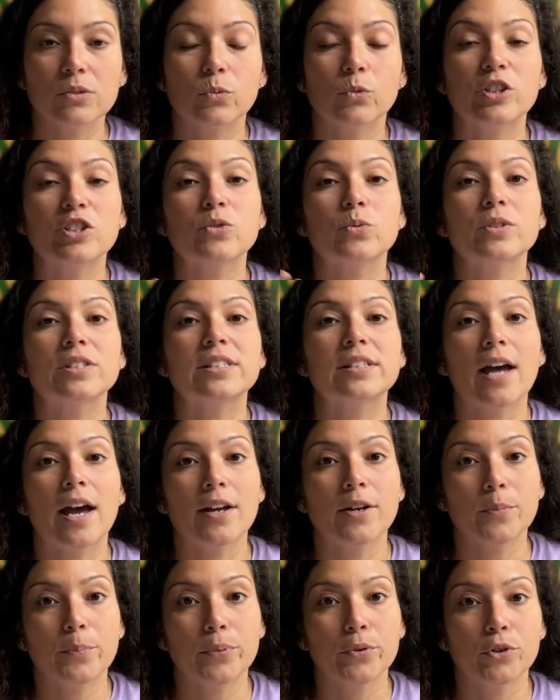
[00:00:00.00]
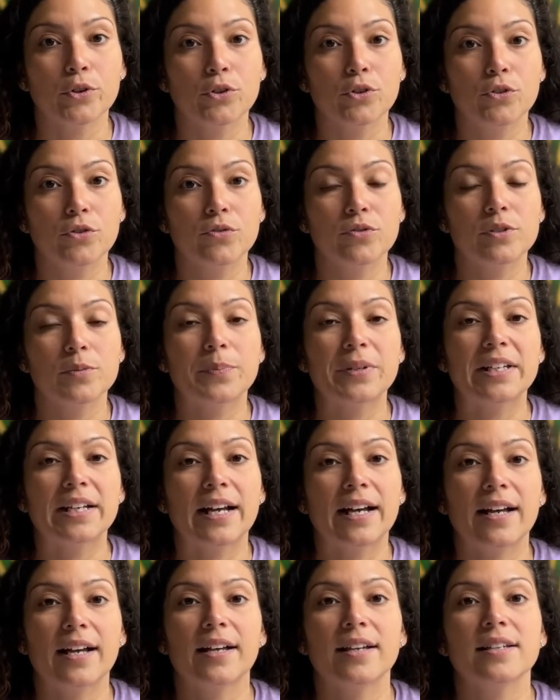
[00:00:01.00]
which was not approved
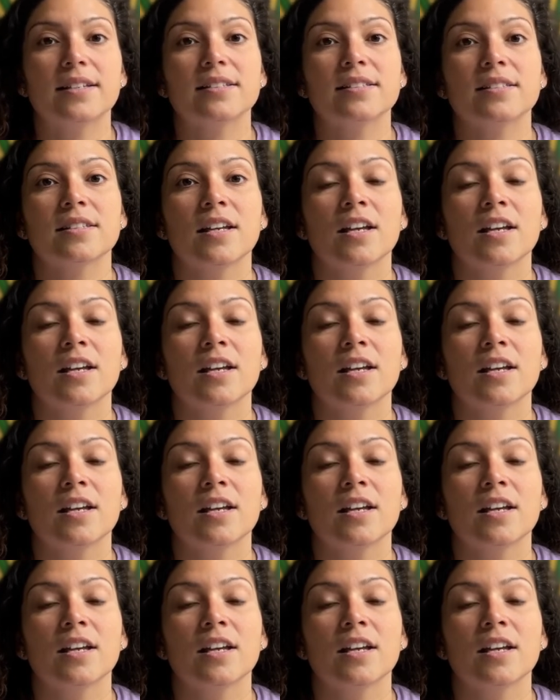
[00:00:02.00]
because